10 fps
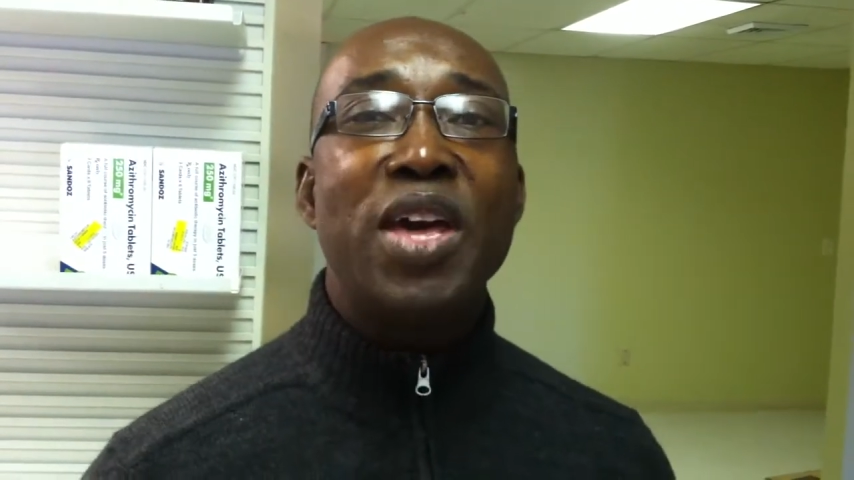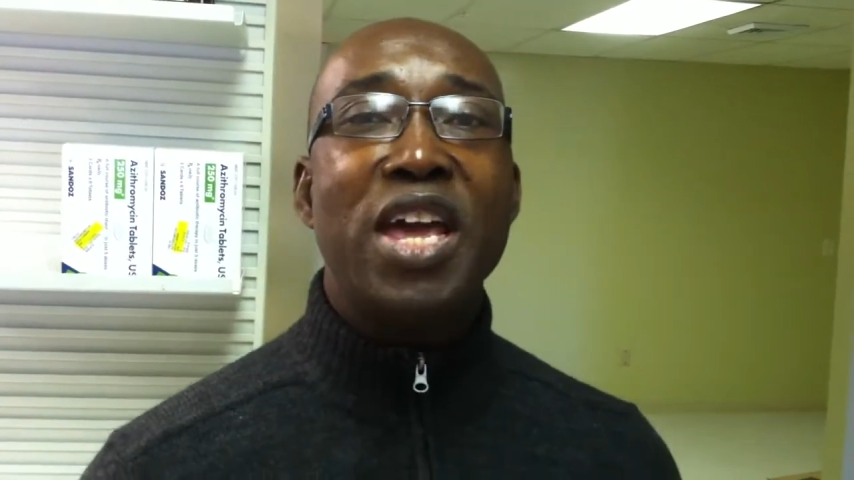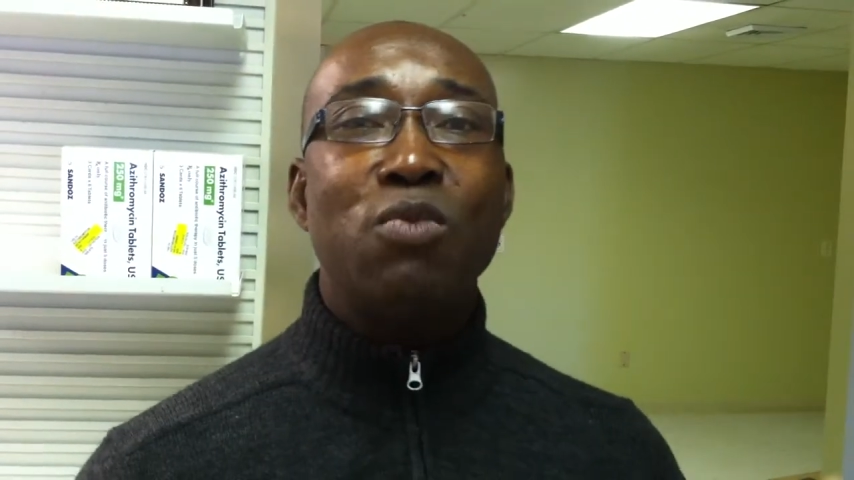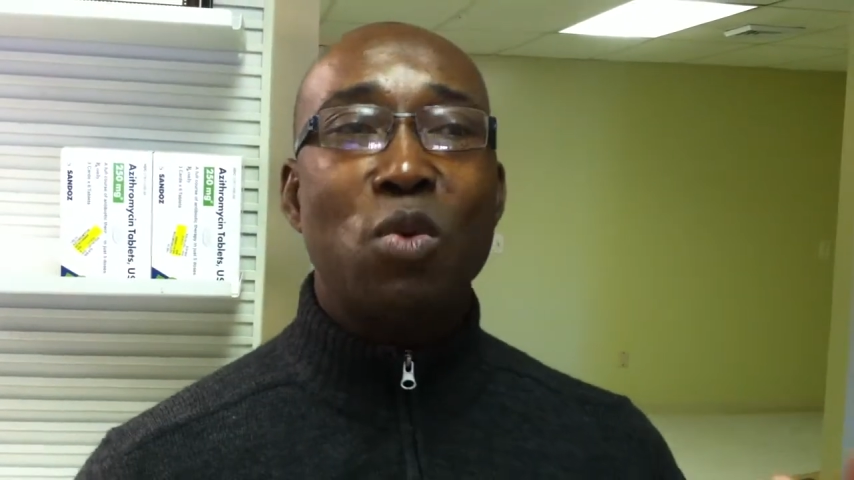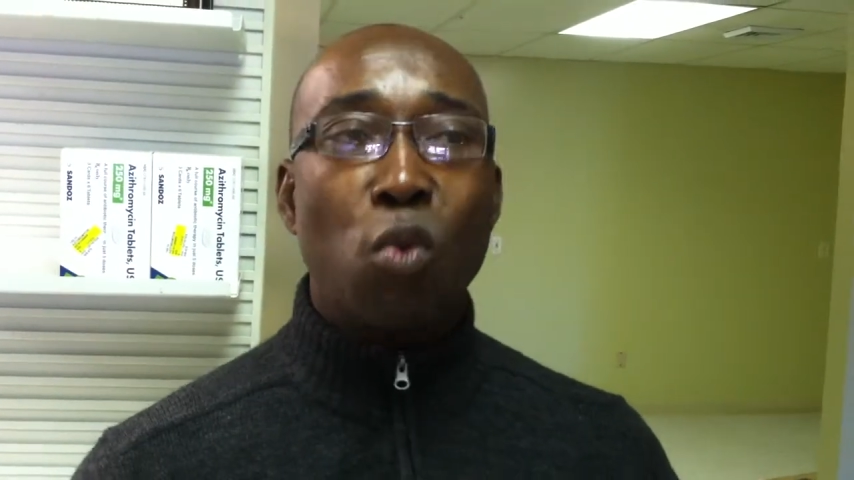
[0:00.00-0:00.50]

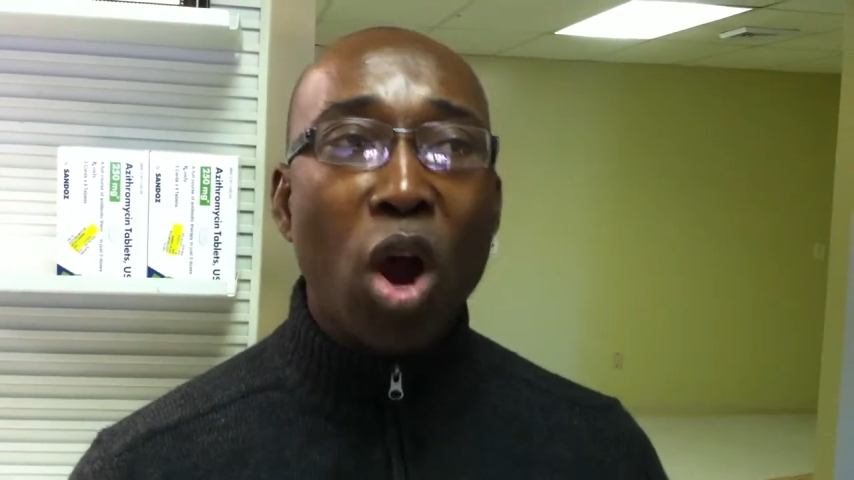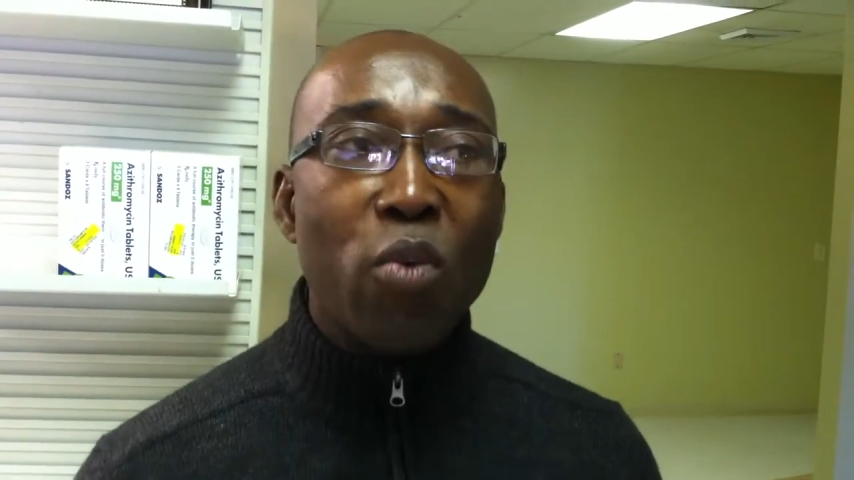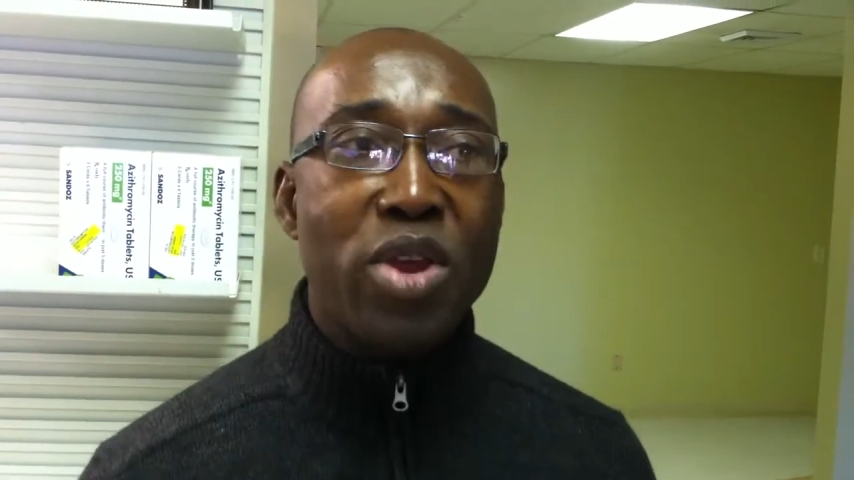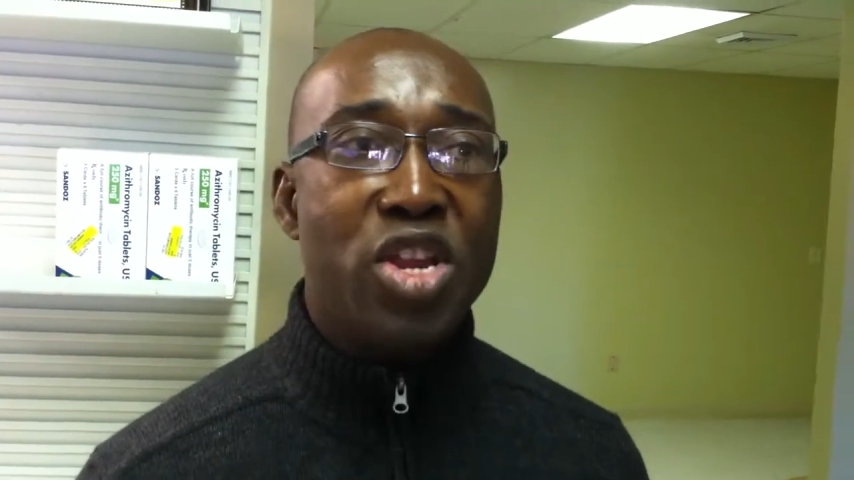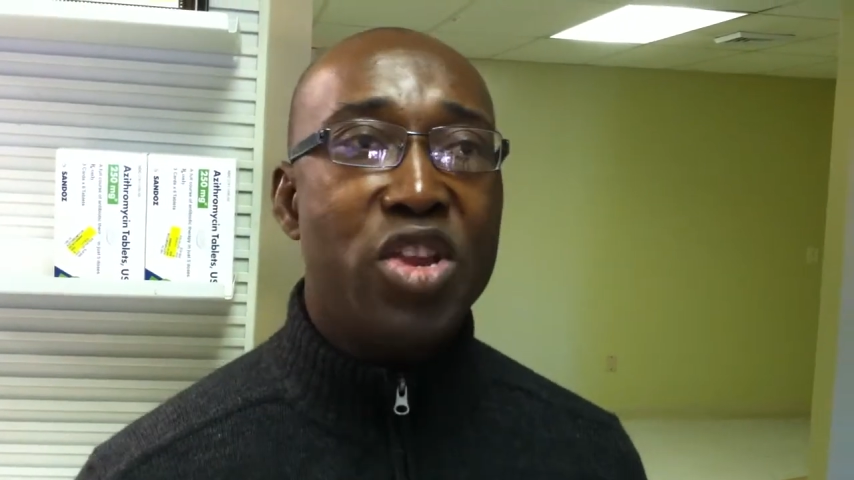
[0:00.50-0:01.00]
and we work
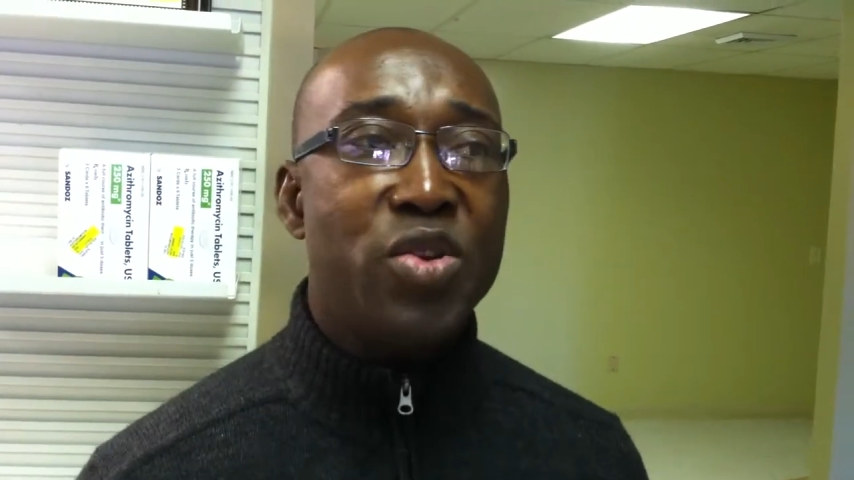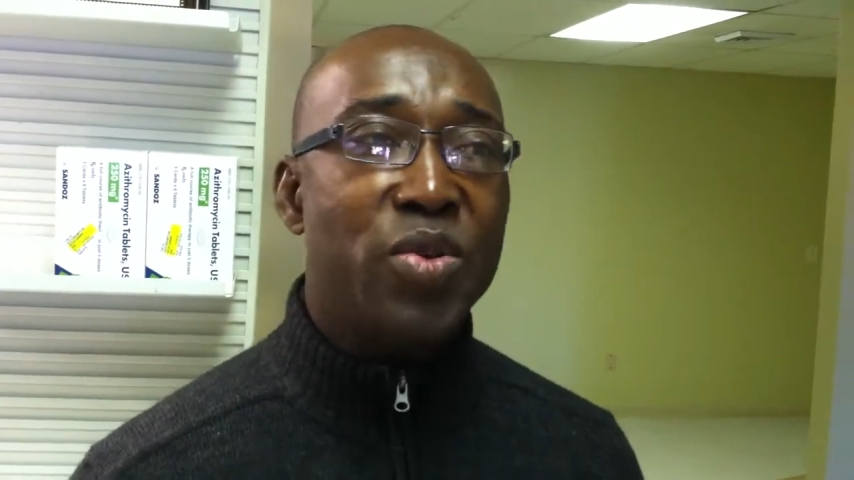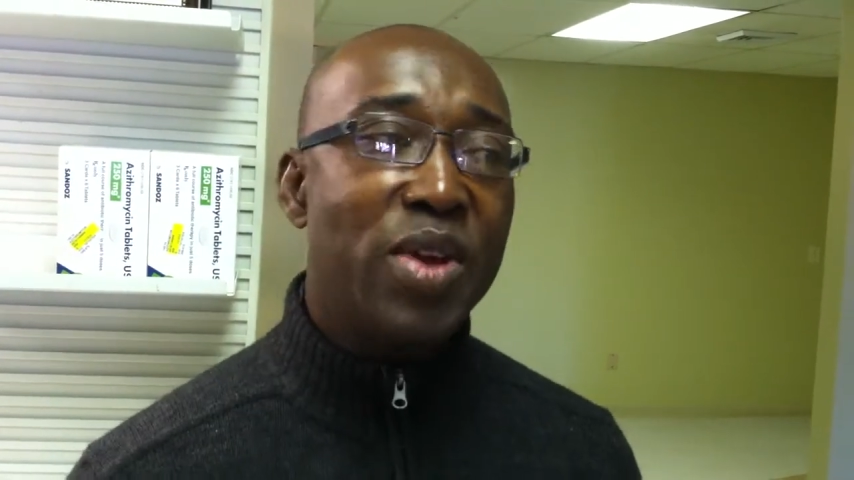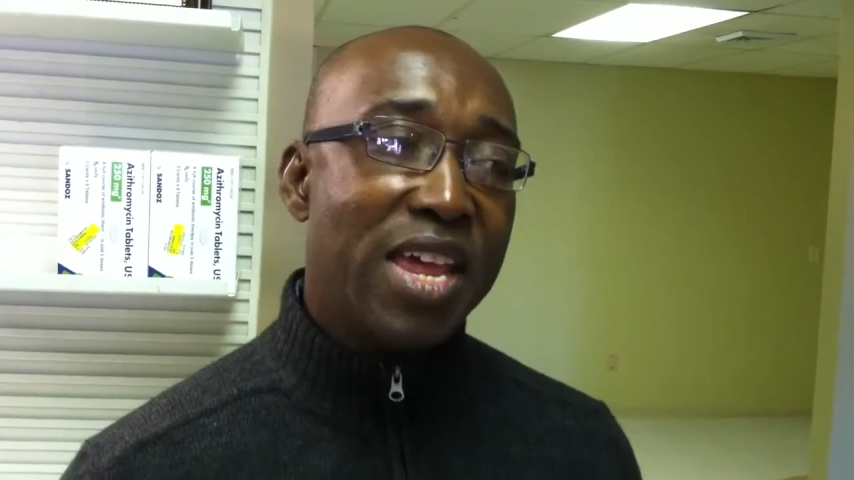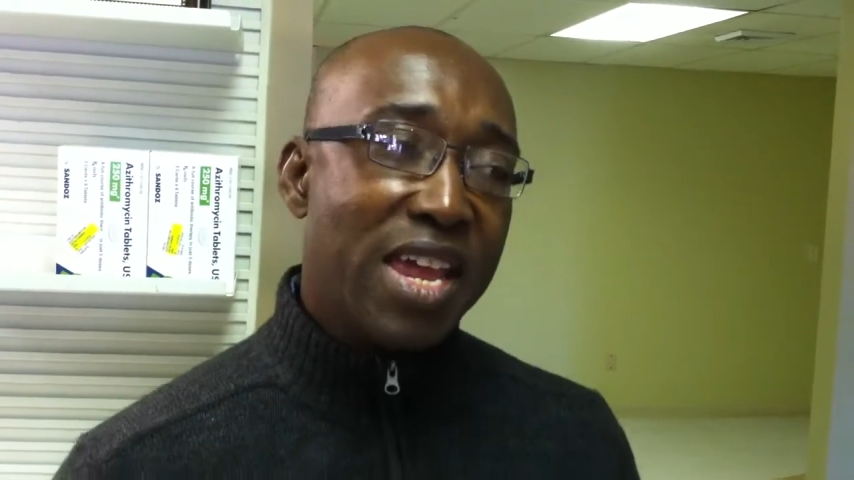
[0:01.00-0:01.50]
with you